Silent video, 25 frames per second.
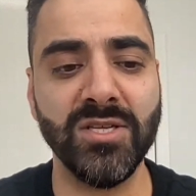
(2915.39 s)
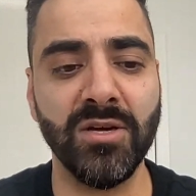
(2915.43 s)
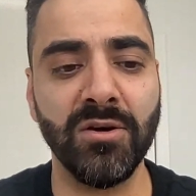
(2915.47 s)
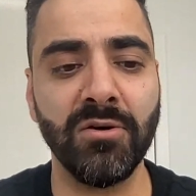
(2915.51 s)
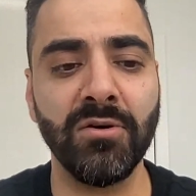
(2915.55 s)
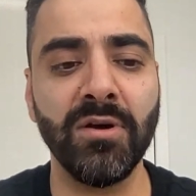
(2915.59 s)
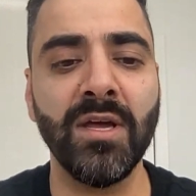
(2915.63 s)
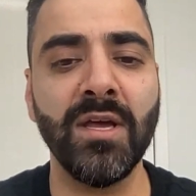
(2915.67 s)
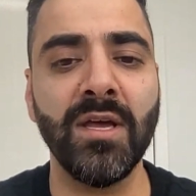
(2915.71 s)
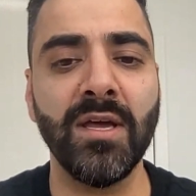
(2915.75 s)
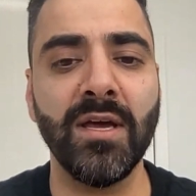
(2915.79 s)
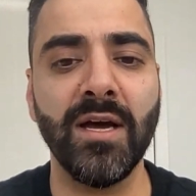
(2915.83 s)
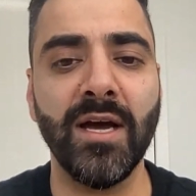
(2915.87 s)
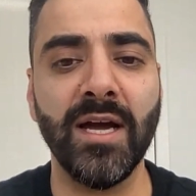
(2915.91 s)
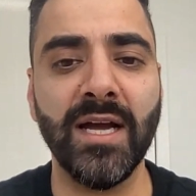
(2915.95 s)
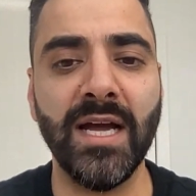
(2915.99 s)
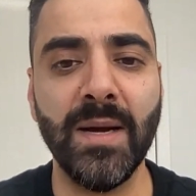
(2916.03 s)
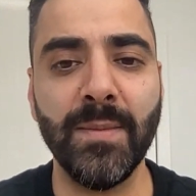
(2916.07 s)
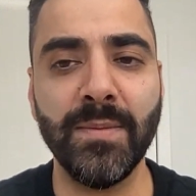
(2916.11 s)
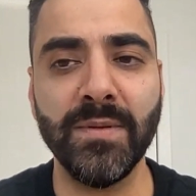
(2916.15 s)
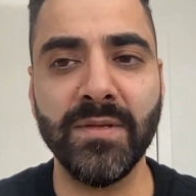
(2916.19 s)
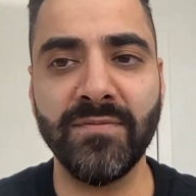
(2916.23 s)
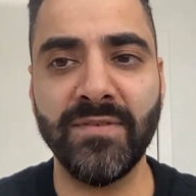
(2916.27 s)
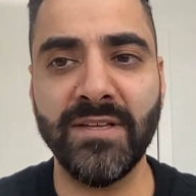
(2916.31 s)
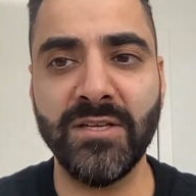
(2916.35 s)
So a
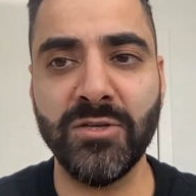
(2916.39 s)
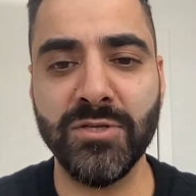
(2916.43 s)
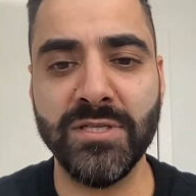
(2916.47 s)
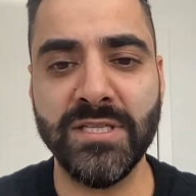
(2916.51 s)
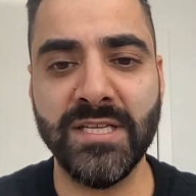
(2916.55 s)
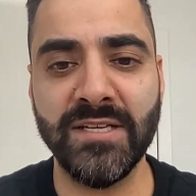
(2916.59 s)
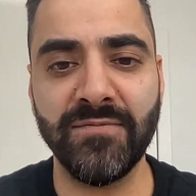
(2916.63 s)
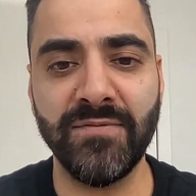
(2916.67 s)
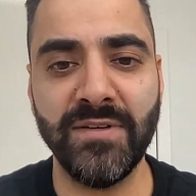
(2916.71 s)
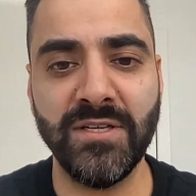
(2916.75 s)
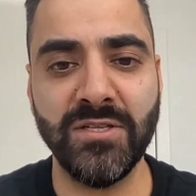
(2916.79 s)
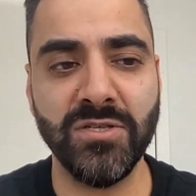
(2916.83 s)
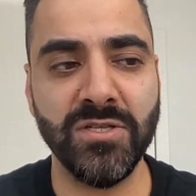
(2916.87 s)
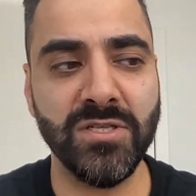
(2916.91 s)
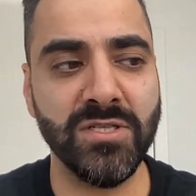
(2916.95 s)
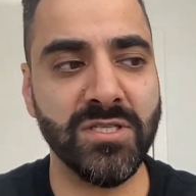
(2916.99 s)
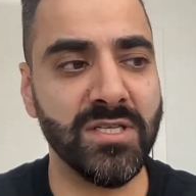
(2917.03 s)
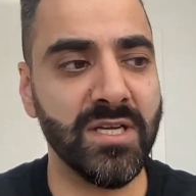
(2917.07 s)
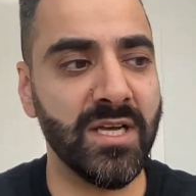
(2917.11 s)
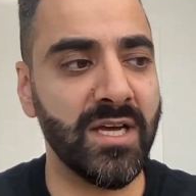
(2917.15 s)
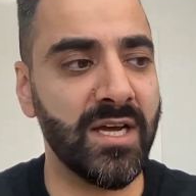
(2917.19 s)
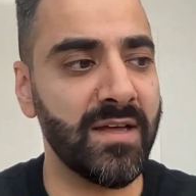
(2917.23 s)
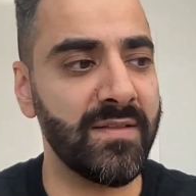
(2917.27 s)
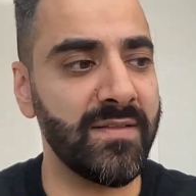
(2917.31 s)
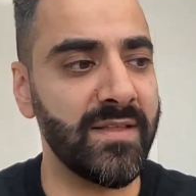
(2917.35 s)
couple of interesting
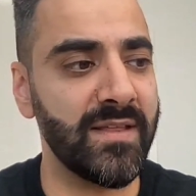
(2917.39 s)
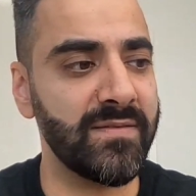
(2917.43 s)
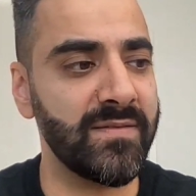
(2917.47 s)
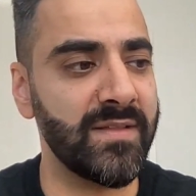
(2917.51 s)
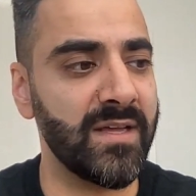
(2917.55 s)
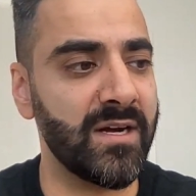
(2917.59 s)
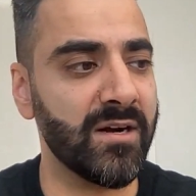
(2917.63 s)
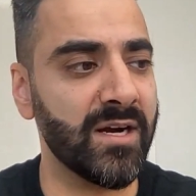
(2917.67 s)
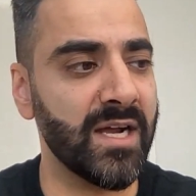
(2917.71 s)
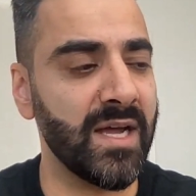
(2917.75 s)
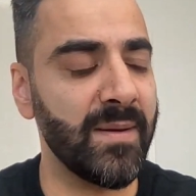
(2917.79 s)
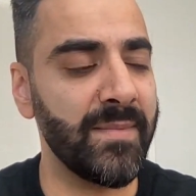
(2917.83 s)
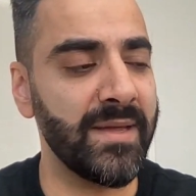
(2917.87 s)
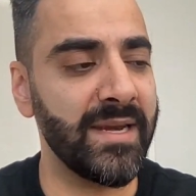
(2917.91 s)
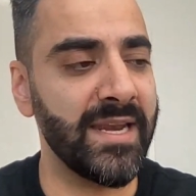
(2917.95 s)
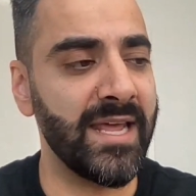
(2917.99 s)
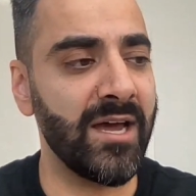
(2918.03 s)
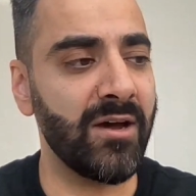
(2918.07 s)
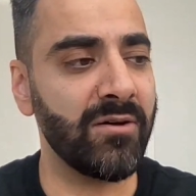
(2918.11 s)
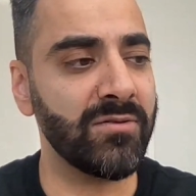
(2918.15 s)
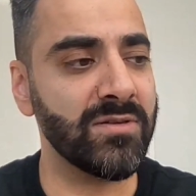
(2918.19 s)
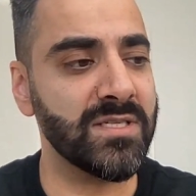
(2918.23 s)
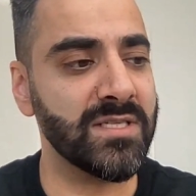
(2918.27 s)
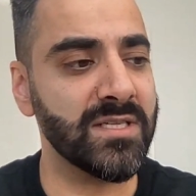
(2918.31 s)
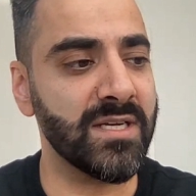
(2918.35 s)
features that are
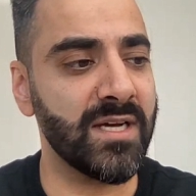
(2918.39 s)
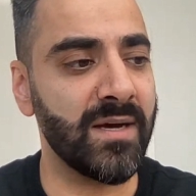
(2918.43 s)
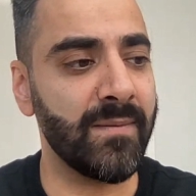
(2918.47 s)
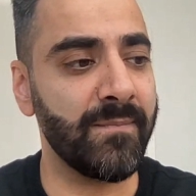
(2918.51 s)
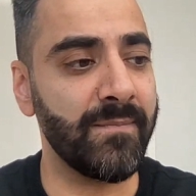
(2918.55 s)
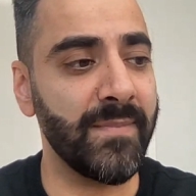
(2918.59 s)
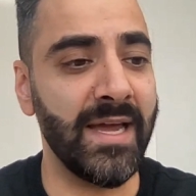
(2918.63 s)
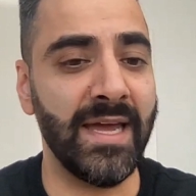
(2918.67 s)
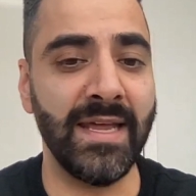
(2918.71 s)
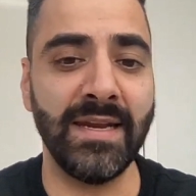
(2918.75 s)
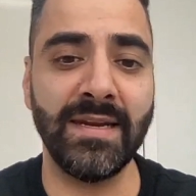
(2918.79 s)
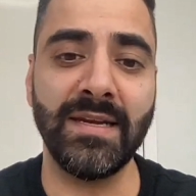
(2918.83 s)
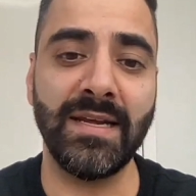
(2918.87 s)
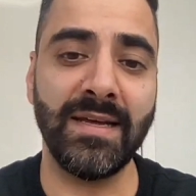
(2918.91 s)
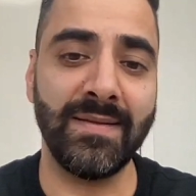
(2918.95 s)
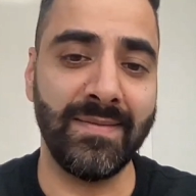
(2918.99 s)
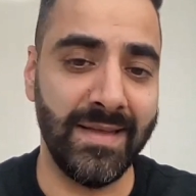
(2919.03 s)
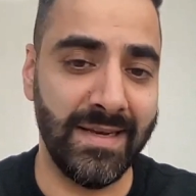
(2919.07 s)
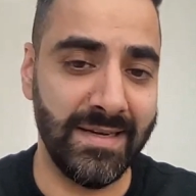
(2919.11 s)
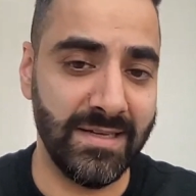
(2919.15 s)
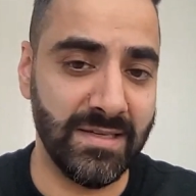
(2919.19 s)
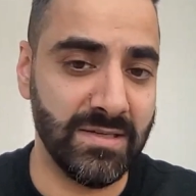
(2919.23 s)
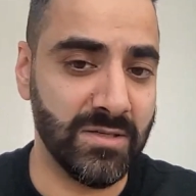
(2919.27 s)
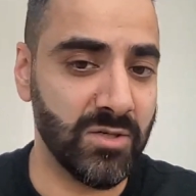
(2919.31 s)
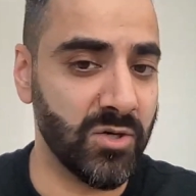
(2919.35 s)
coming out
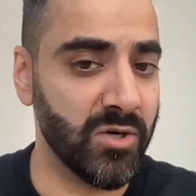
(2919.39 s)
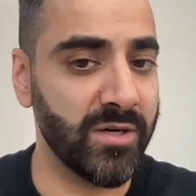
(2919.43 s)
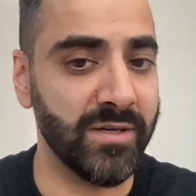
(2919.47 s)
and that